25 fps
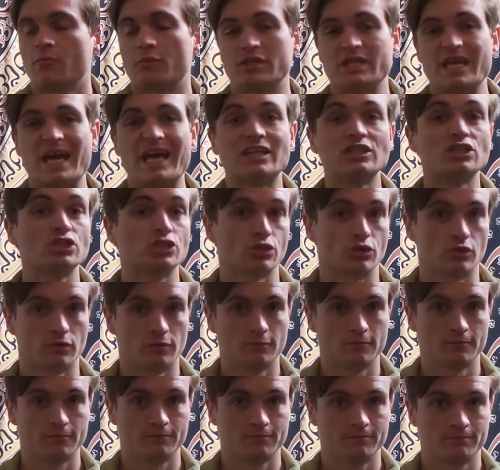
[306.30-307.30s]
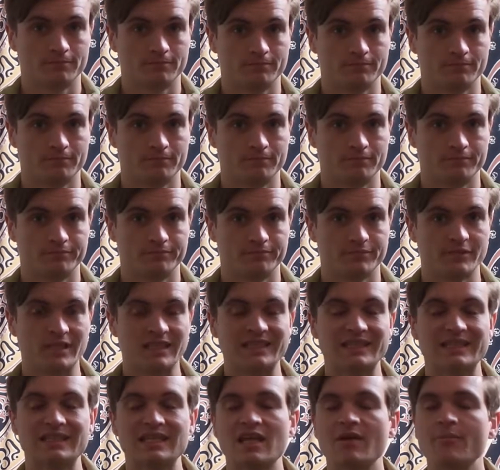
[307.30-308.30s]
potential.
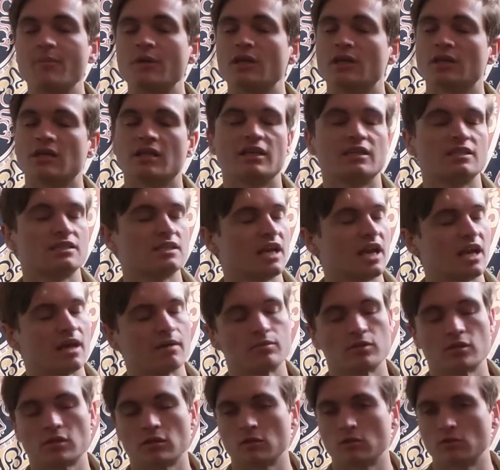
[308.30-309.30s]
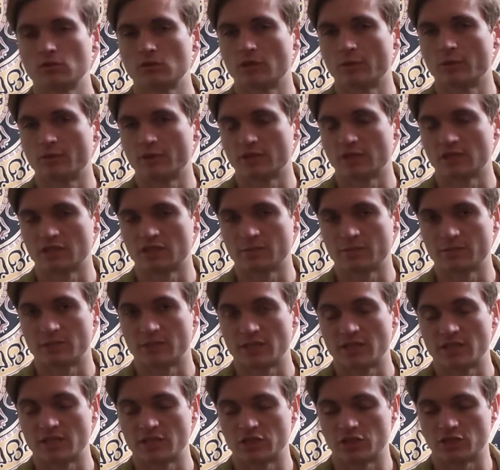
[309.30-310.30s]
Limitless, absolute limitless
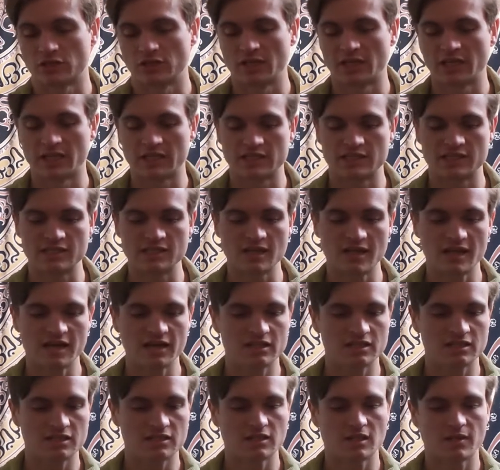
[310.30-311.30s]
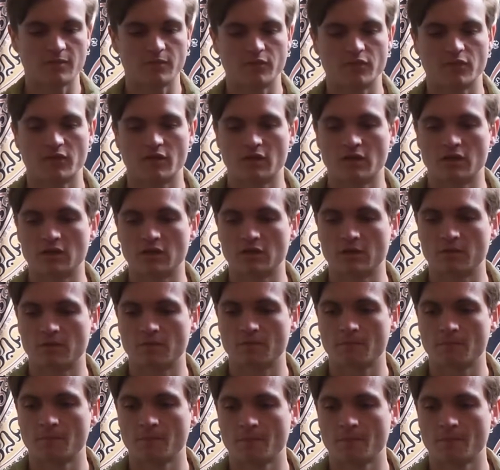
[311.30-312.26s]
potential. And it's not something